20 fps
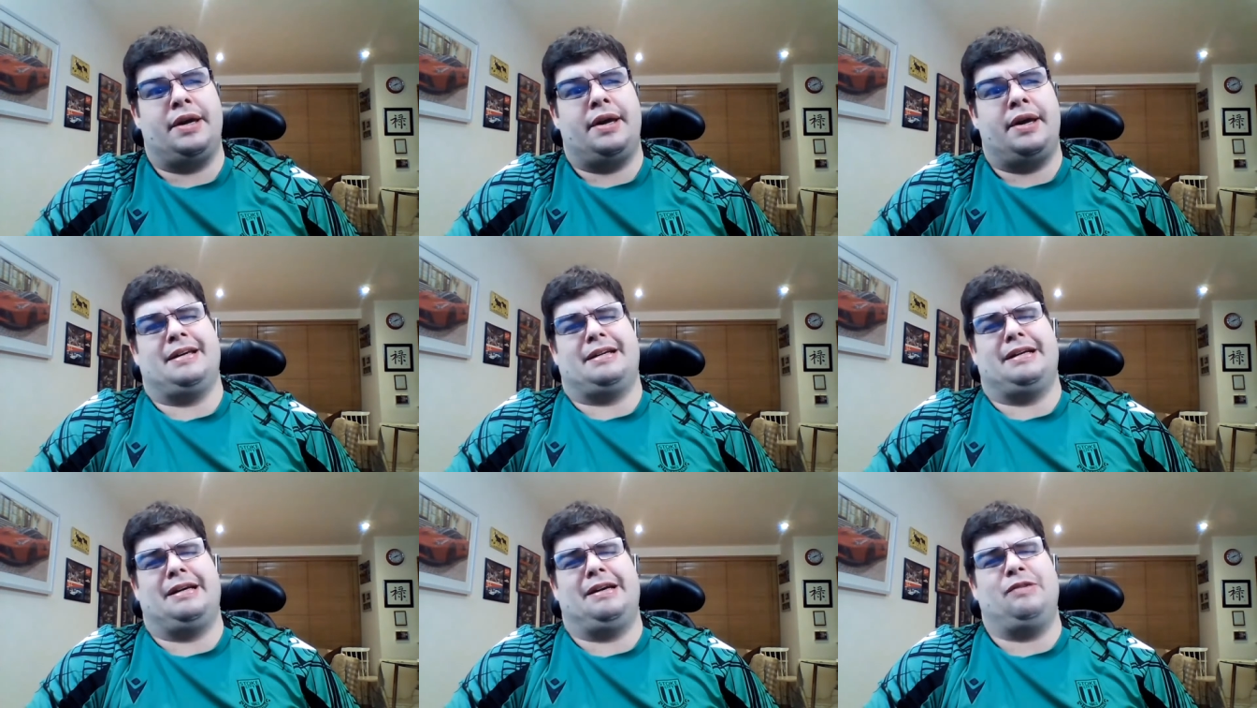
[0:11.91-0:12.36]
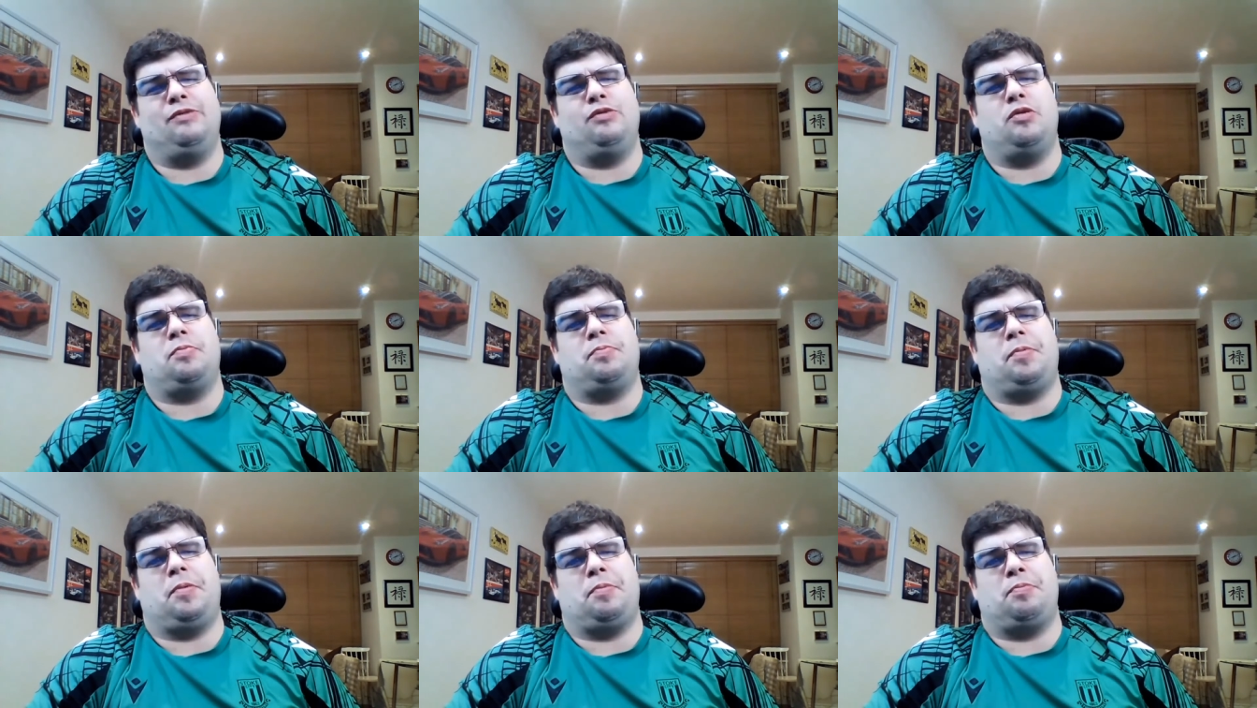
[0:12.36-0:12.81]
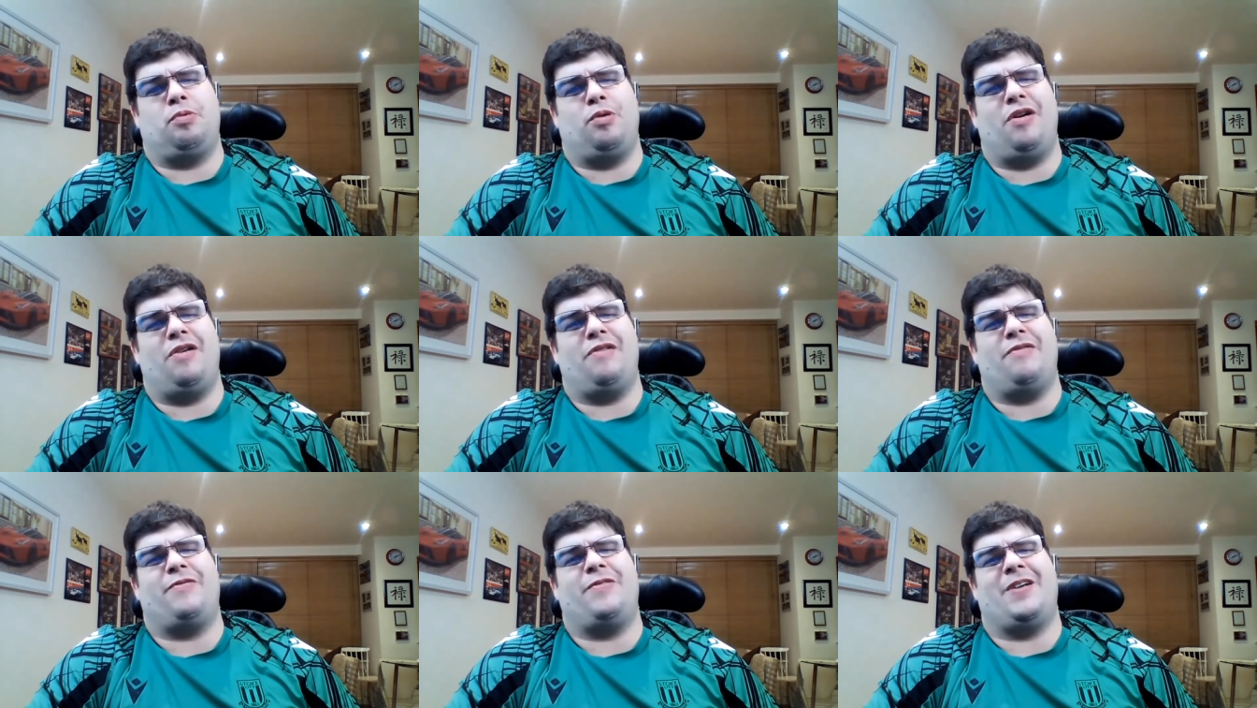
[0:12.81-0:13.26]
that he would be
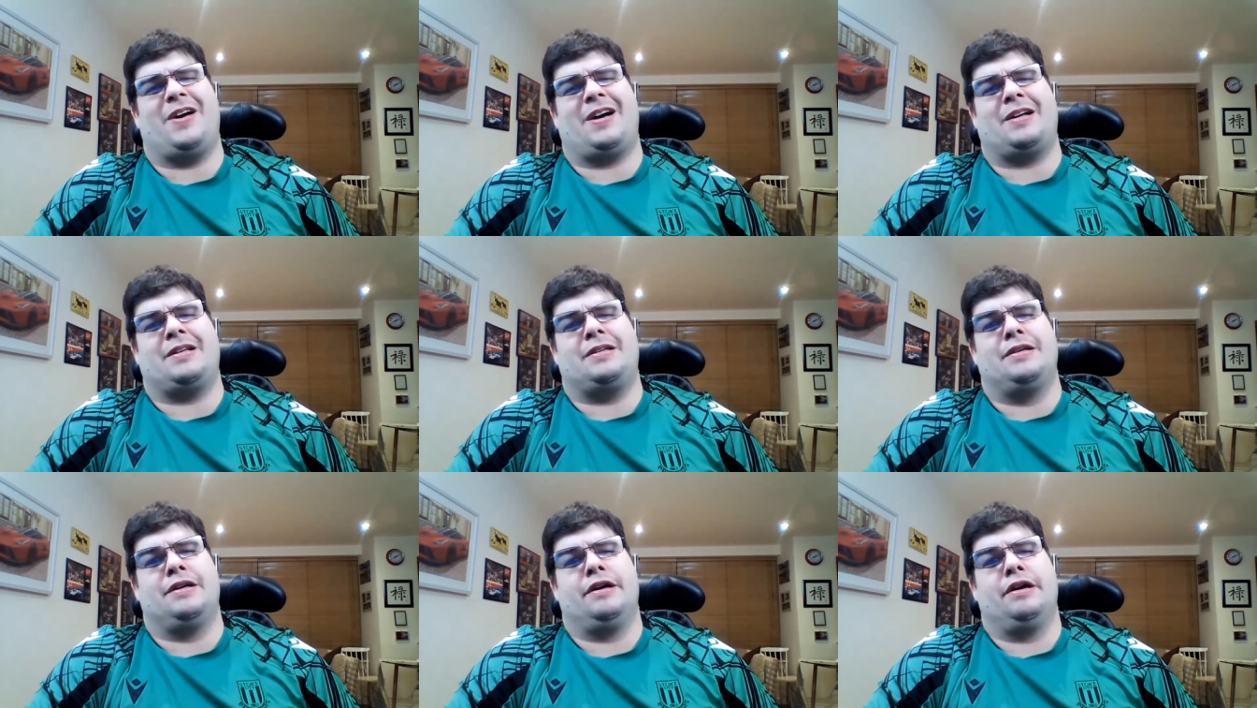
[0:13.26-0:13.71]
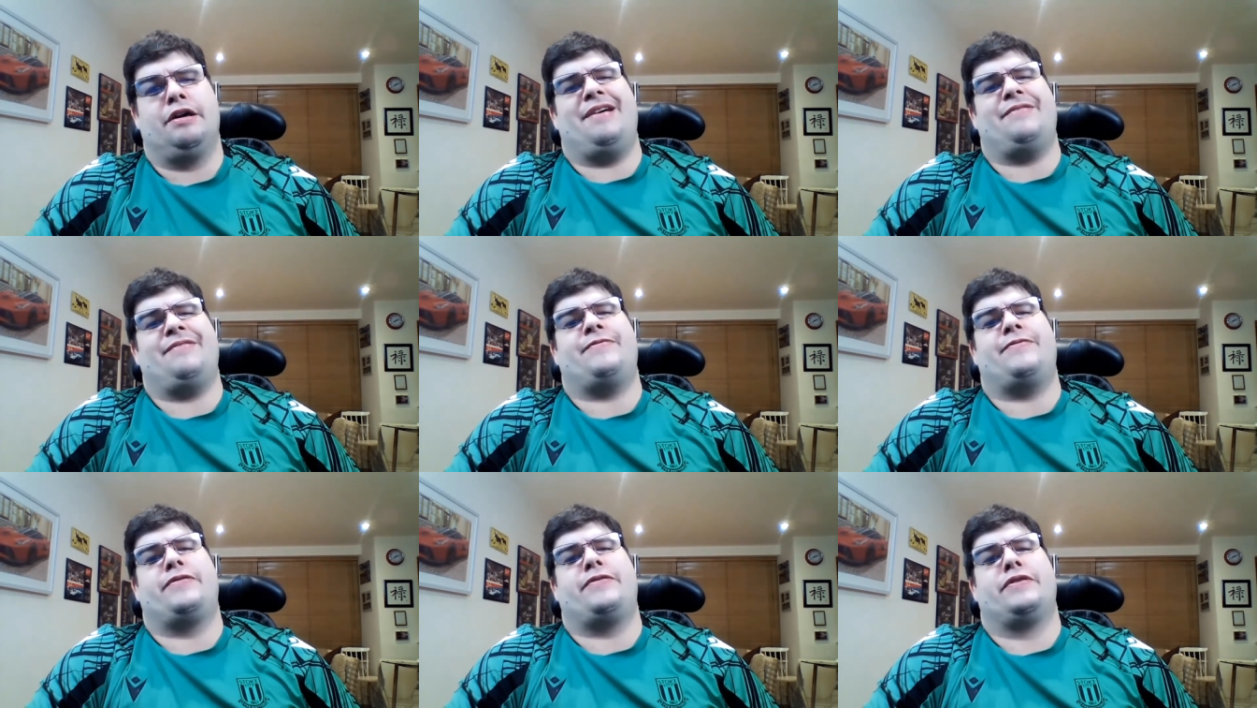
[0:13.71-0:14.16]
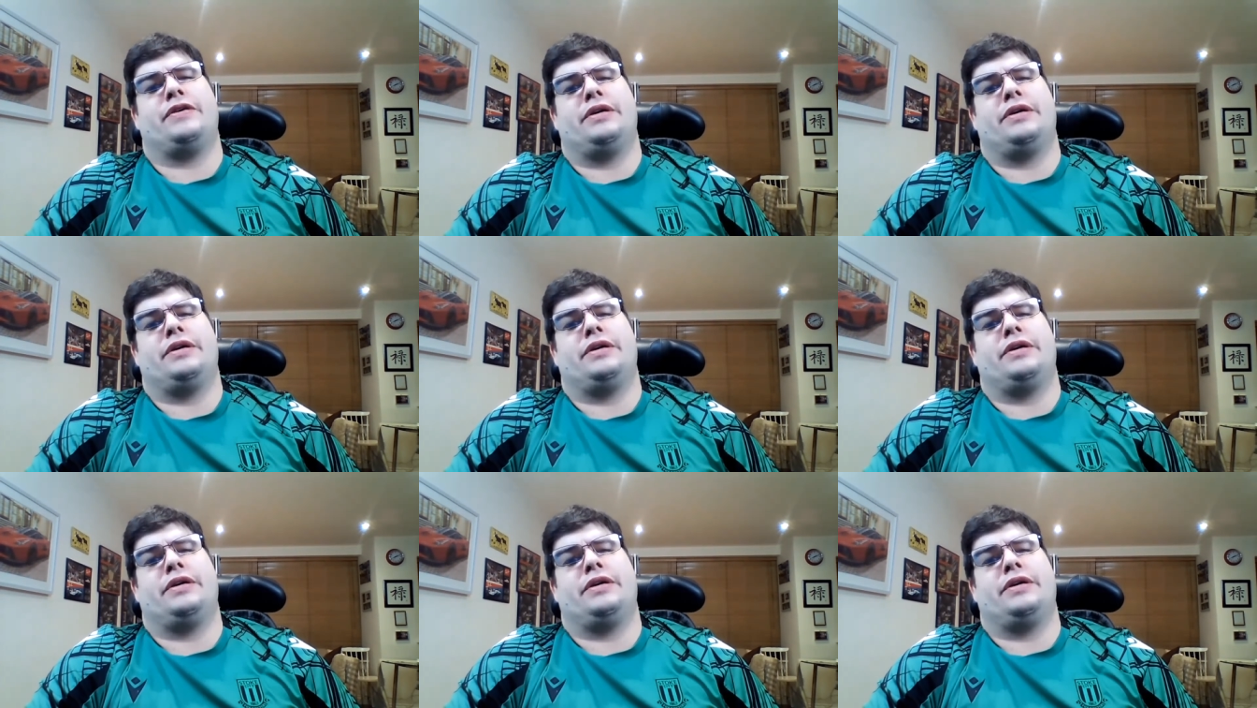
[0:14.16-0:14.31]
perfect if